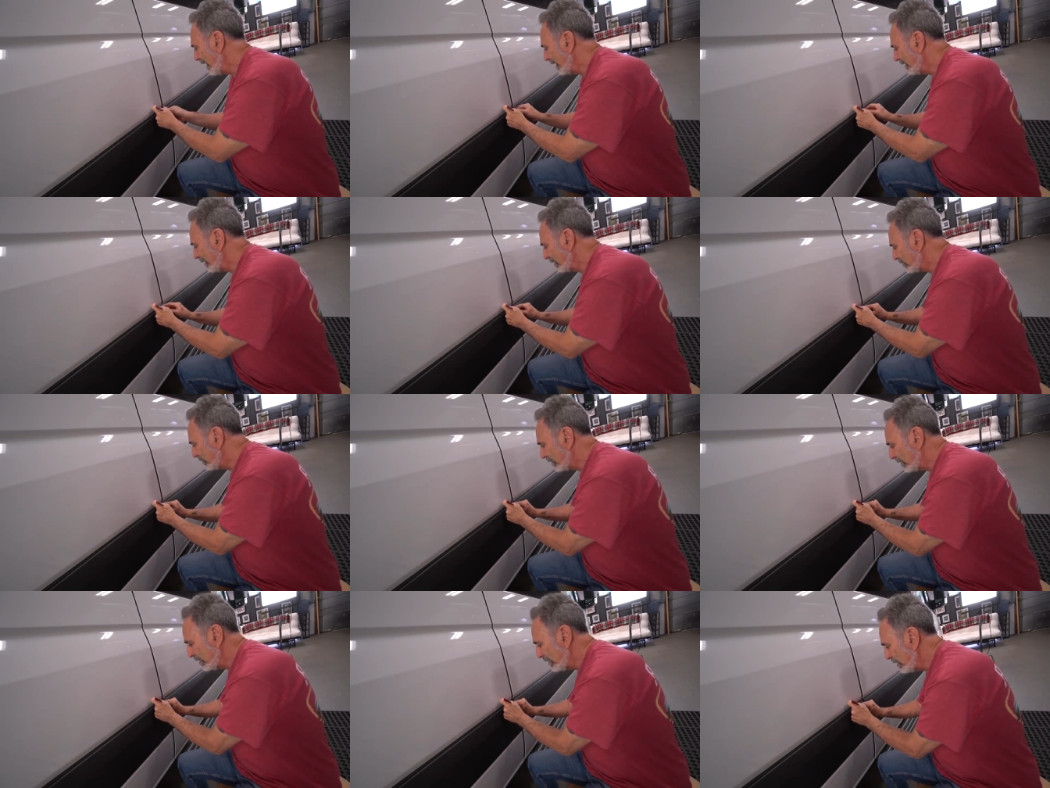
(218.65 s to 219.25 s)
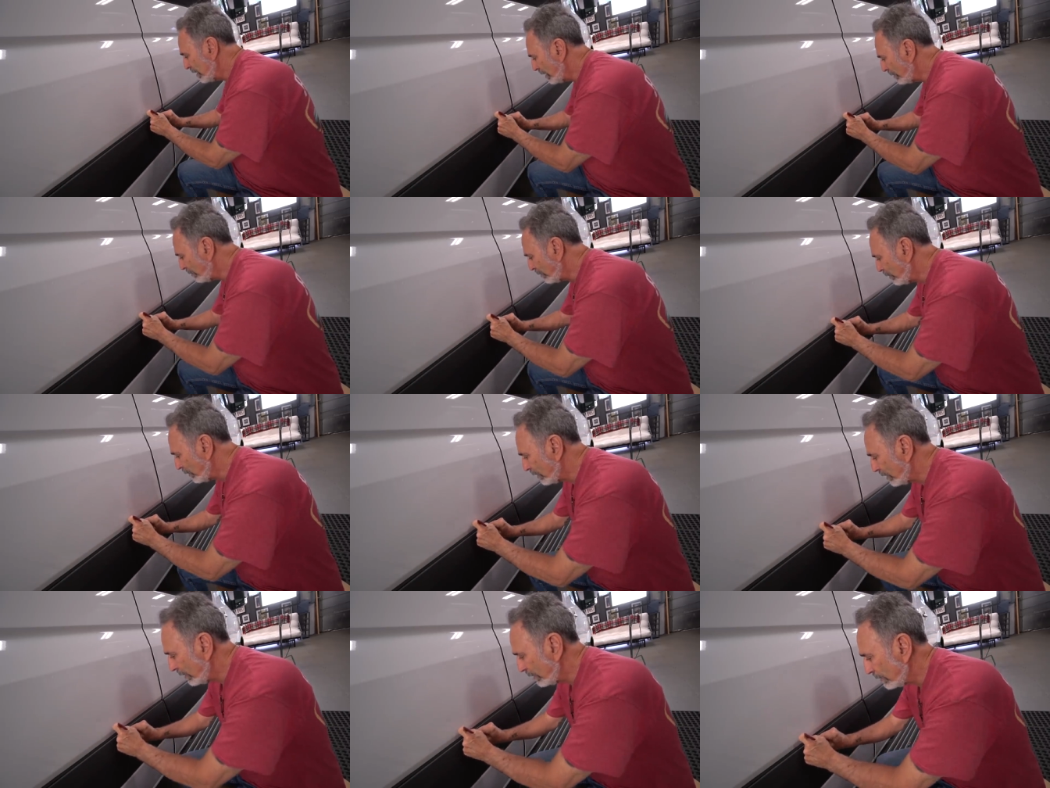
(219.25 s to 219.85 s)
And there's a
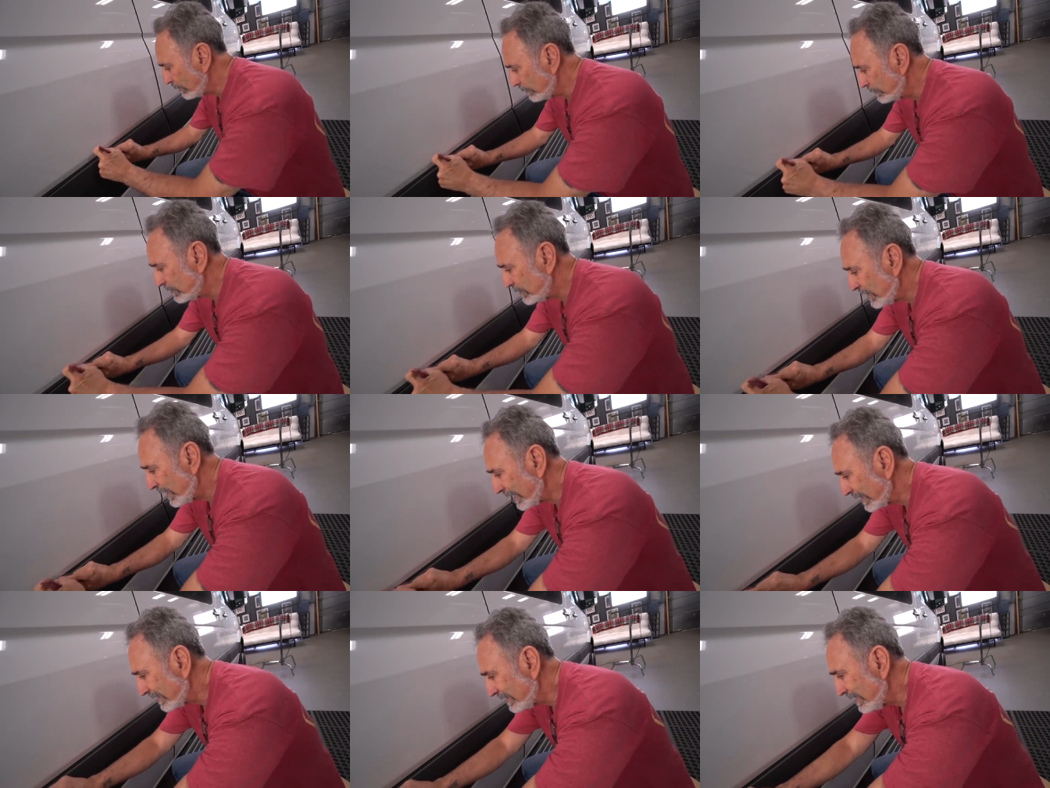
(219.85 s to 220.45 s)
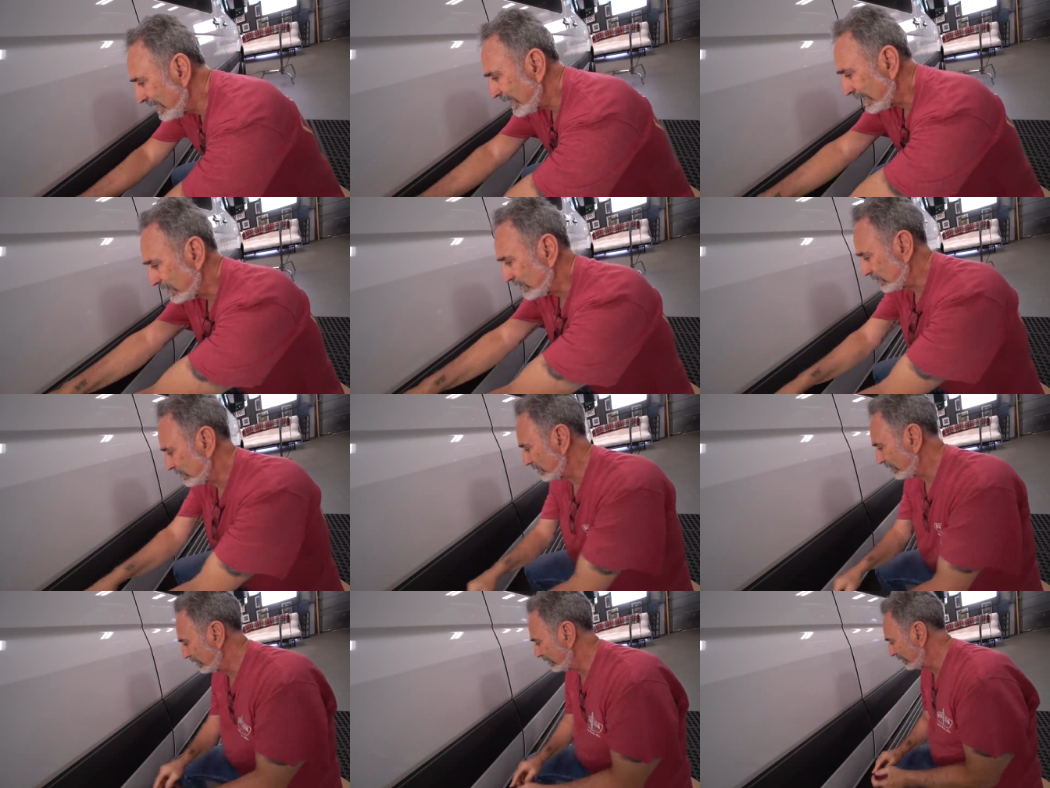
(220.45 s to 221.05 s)
number of
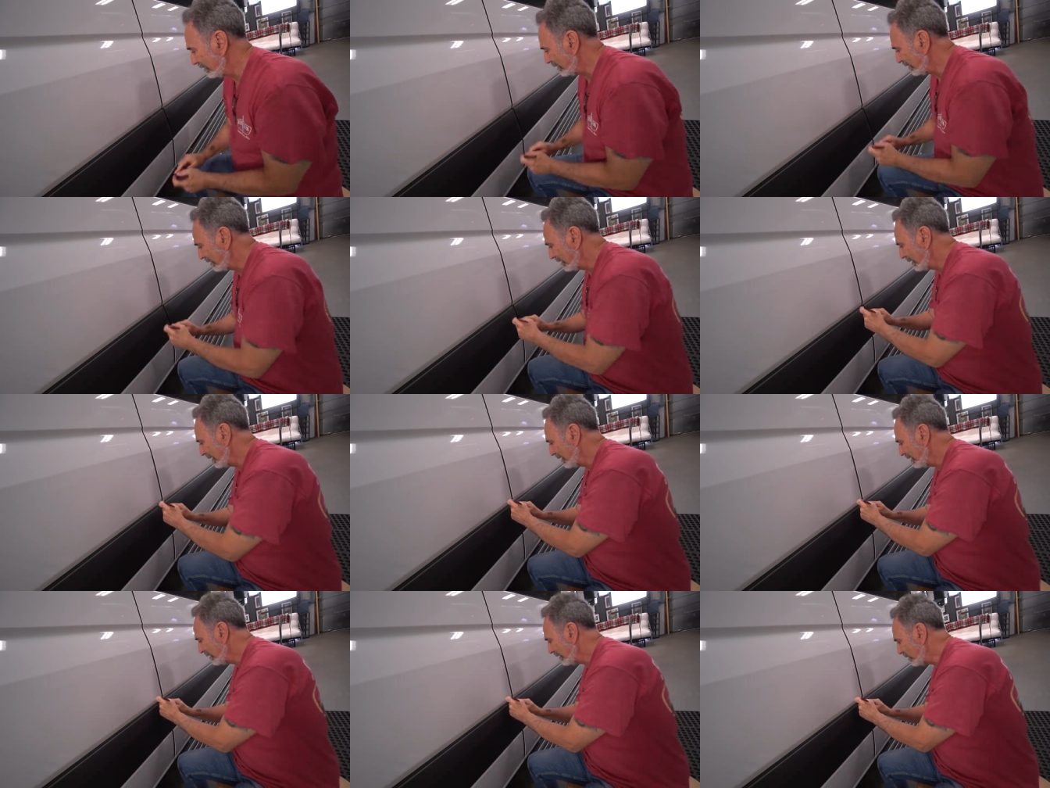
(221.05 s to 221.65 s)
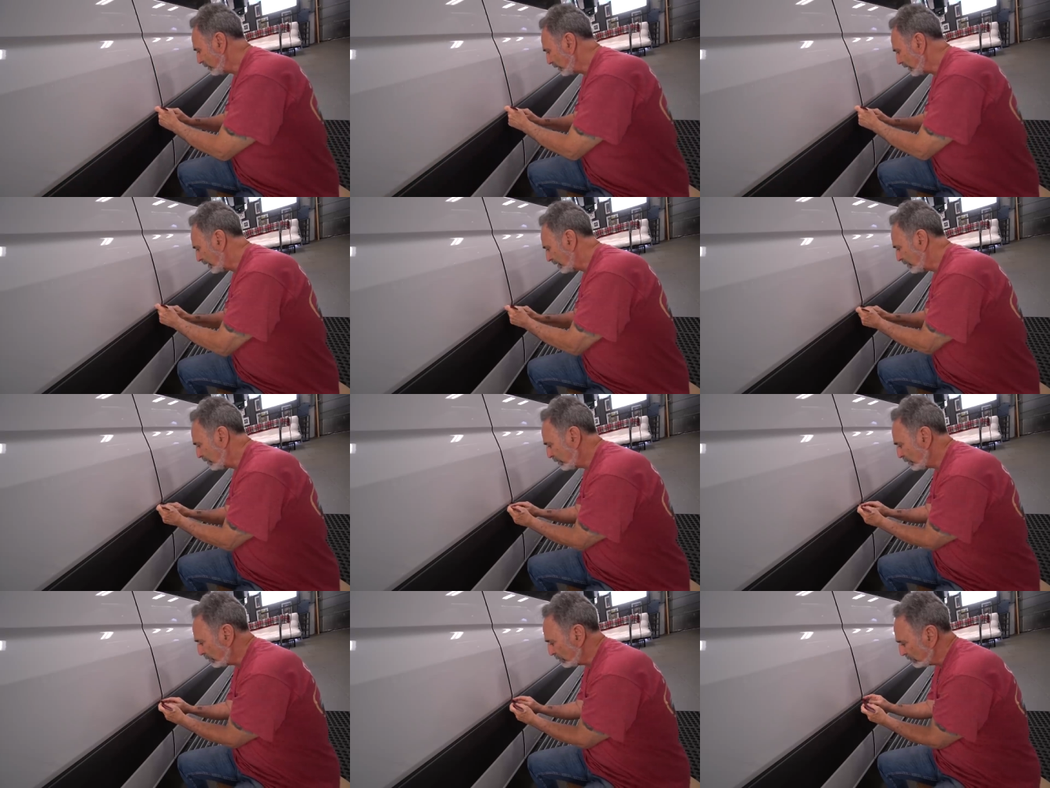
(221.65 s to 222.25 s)
techniques you
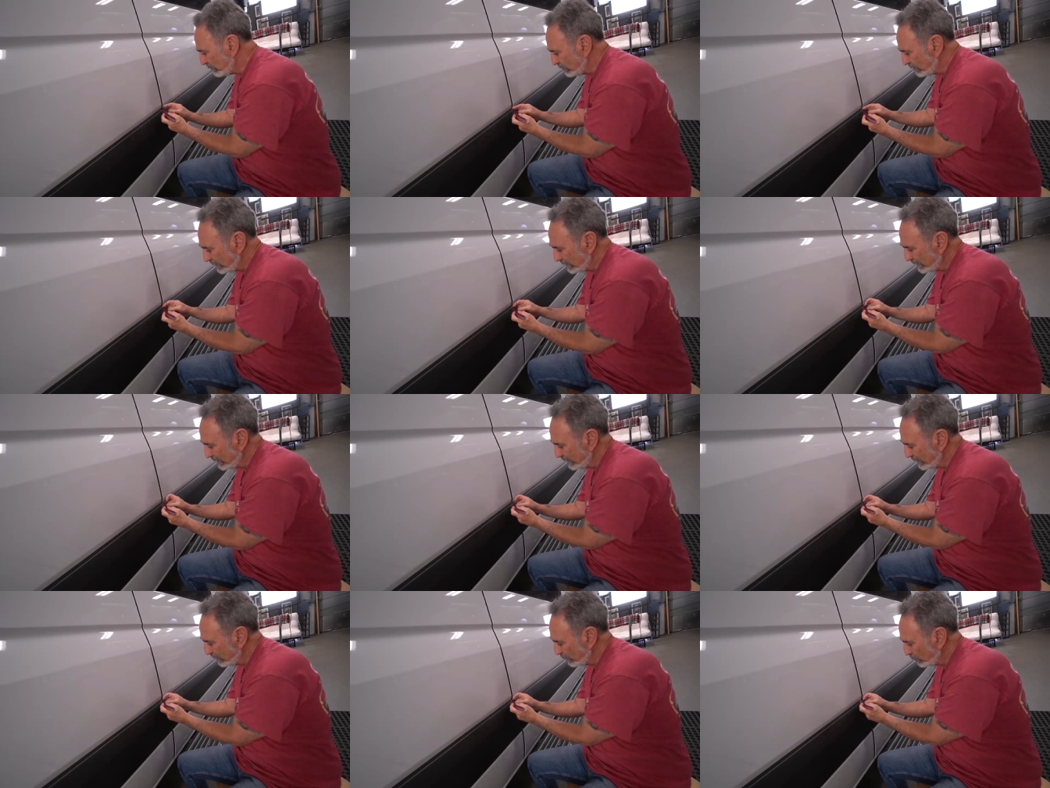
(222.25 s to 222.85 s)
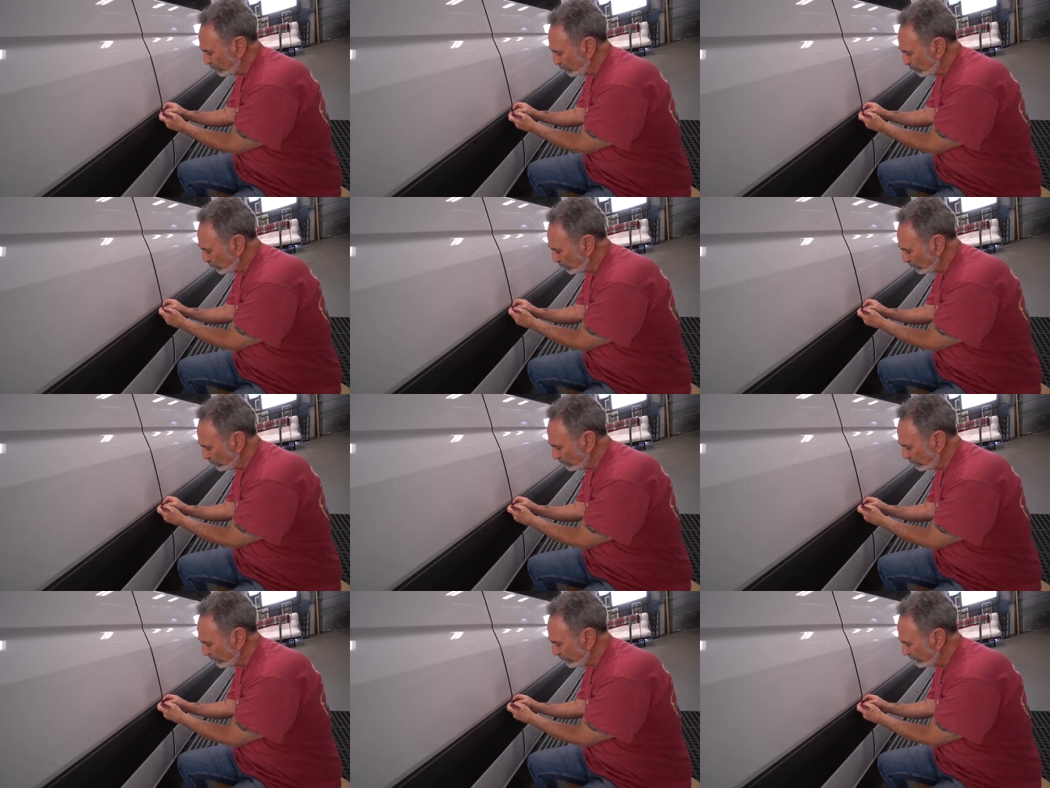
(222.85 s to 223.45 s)
can use. You can get a
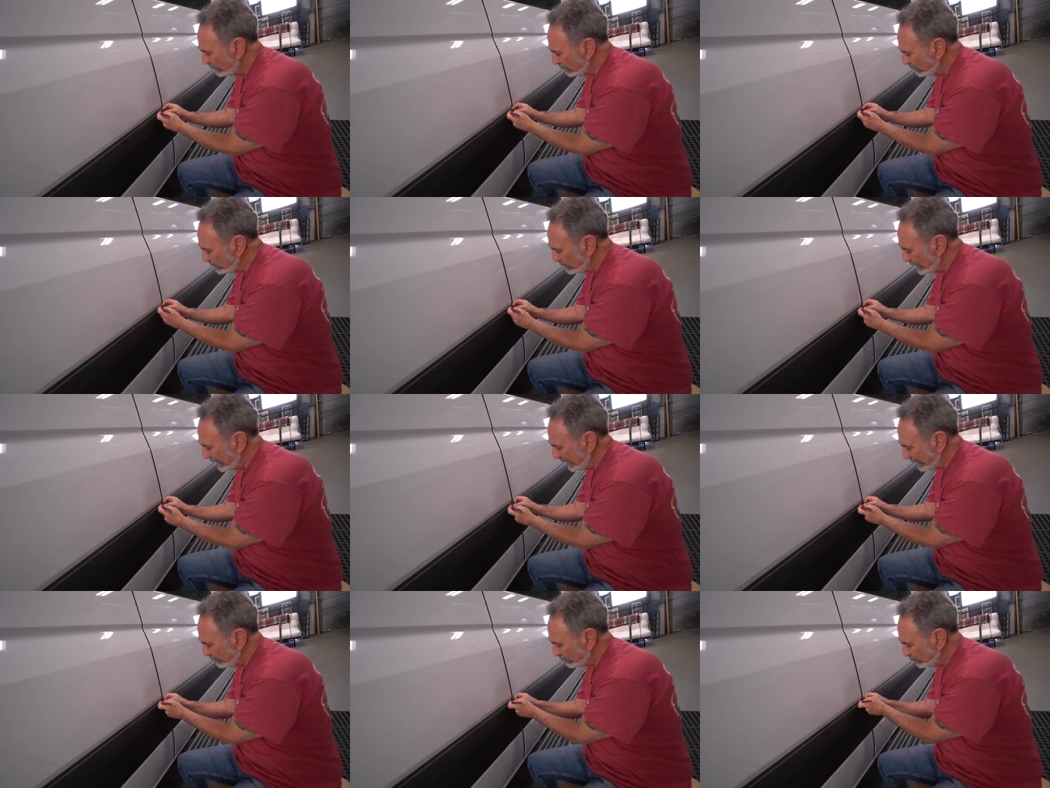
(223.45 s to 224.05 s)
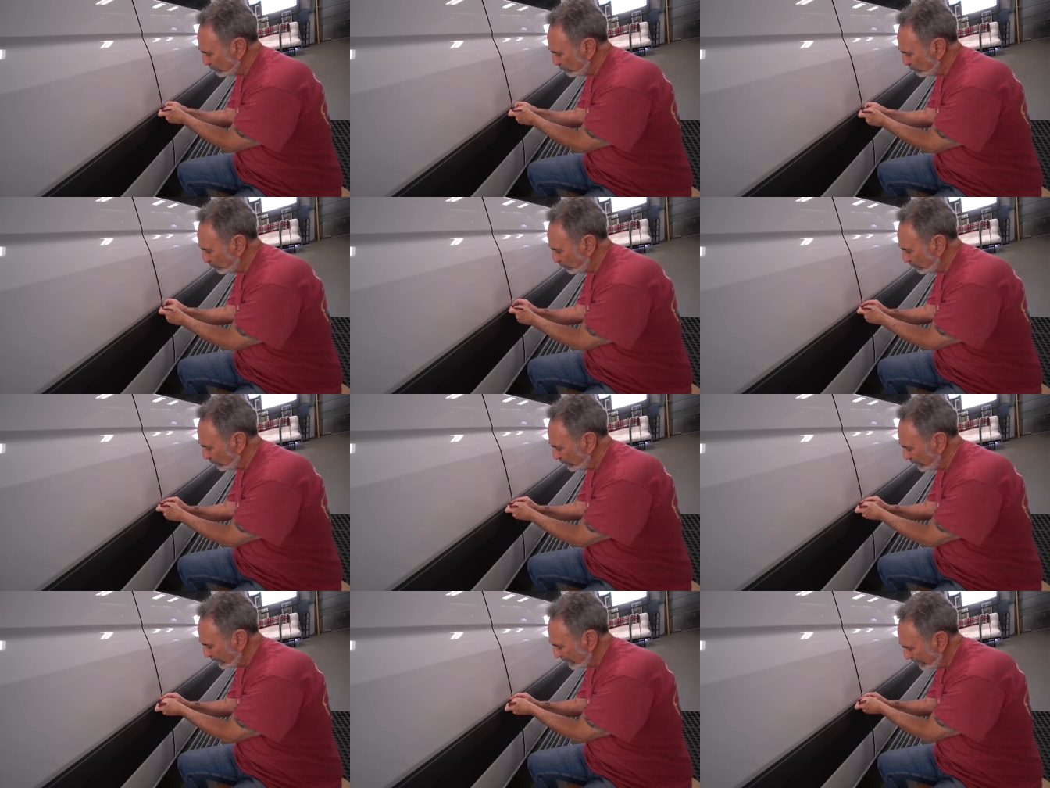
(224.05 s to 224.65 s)
corner of your dash
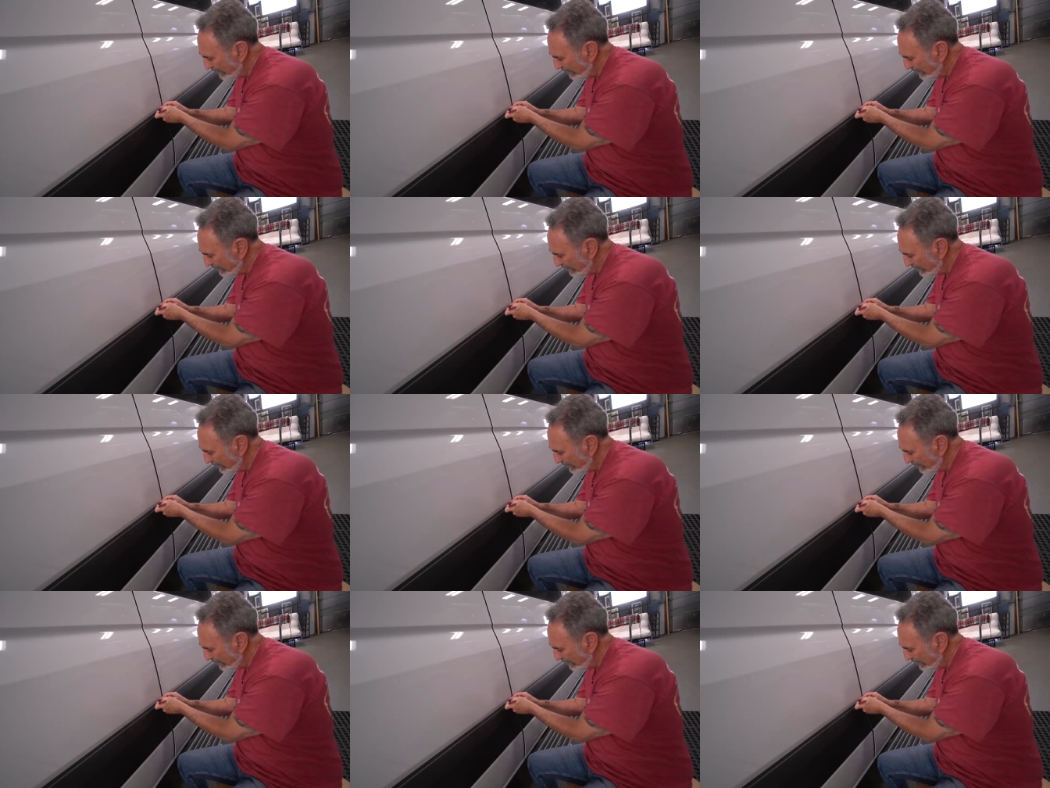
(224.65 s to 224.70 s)
tool